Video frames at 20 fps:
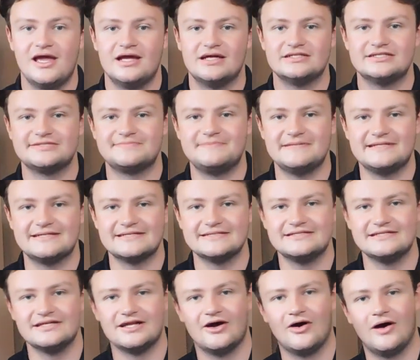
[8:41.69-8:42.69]
Just because,
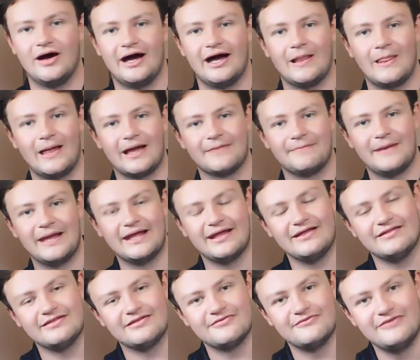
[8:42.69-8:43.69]
you know, I like
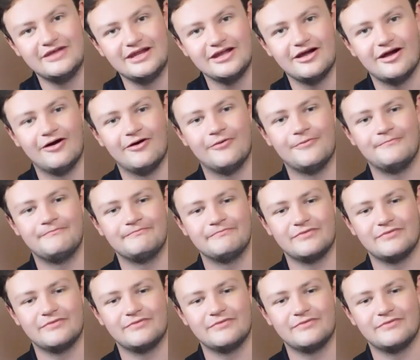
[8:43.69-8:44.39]
making this video.